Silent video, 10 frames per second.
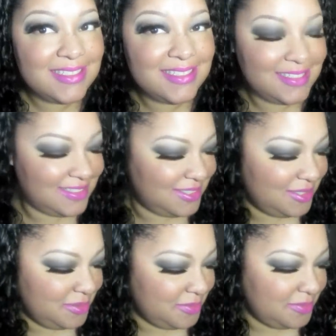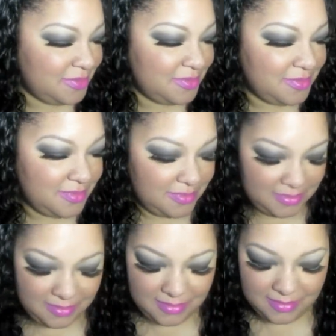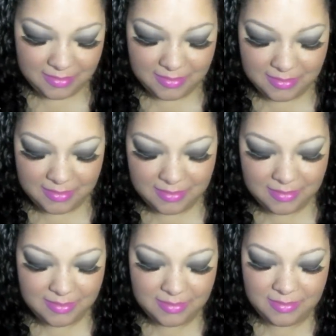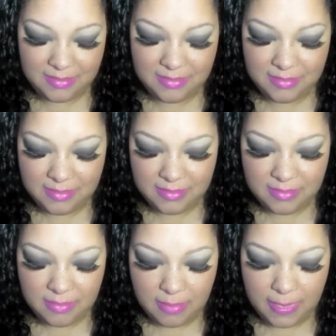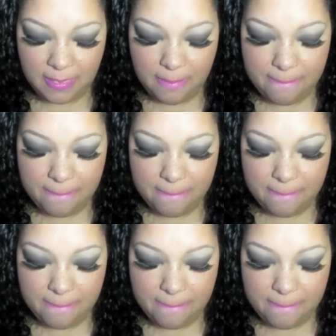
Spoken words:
(no one is talking)